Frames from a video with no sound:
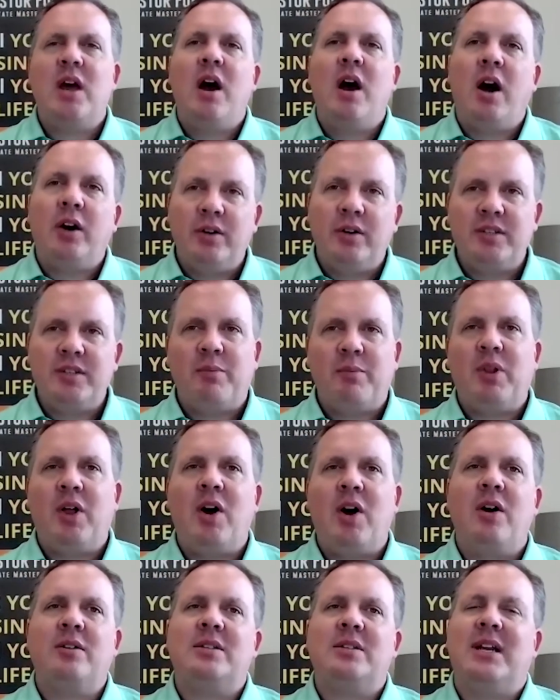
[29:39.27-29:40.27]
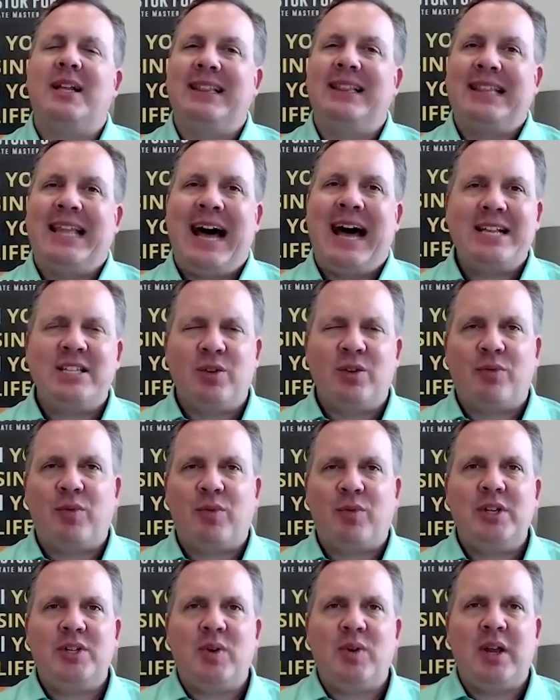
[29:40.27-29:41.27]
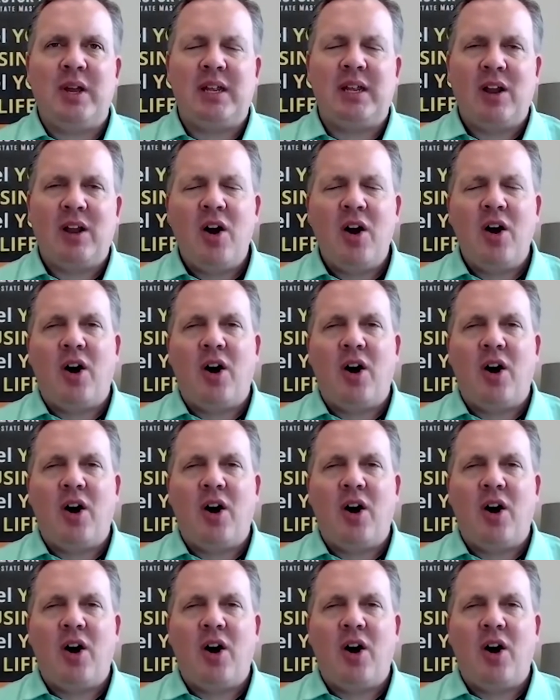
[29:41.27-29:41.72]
hundreds of blogs, lots of free training,